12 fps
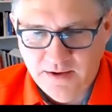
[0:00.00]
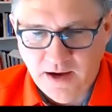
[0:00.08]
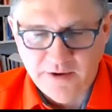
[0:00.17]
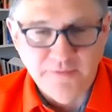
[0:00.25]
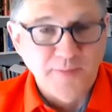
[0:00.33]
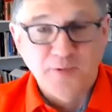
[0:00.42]

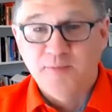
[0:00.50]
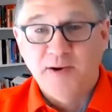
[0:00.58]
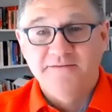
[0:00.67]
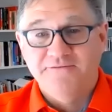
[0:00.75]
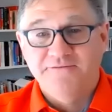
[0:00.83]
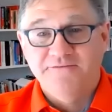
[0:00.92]
I remember
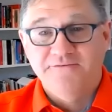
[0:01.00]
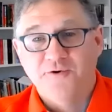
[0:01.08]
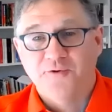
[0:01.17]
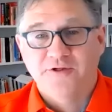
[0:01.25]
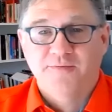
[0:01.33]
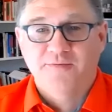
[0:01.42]
my very
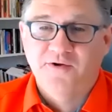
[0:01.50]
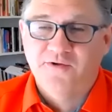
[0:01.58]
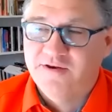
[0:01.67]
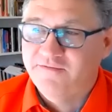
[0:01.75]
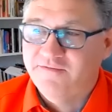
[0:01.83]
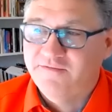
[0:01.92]
first
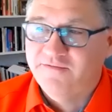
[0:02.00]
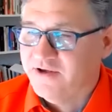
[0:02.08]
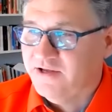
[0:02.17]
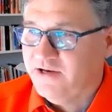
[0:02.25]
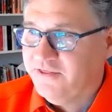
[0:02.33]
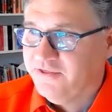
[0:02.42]
experience
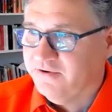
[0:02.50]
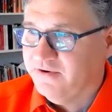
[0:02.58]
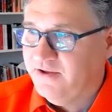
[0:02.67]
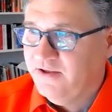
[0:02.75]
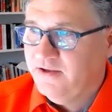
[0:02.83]
investing in Ether,